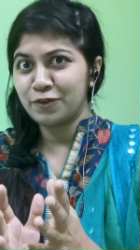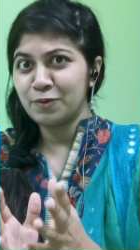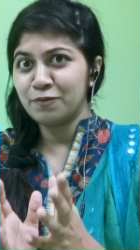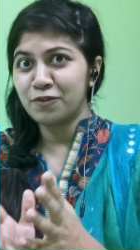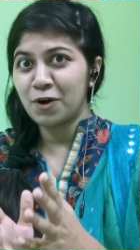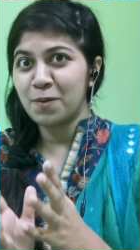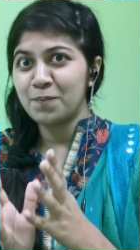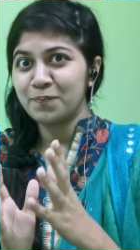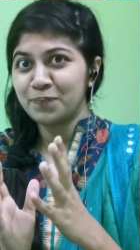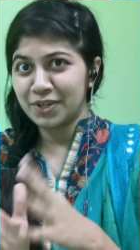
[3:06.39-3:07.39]
film from
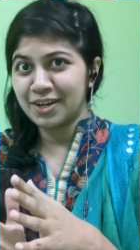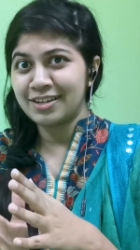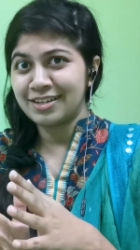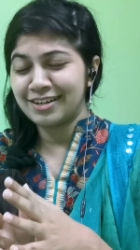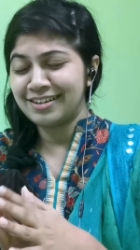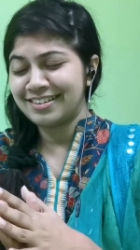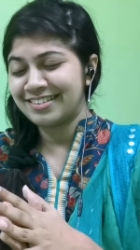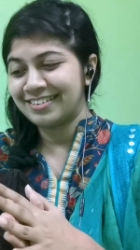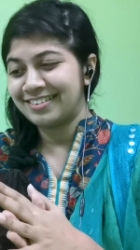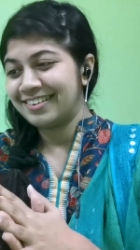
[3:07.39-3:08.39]
Addala
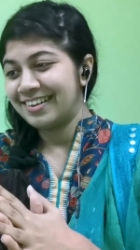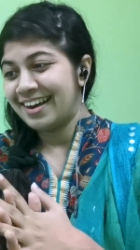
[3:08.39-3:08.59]
sir,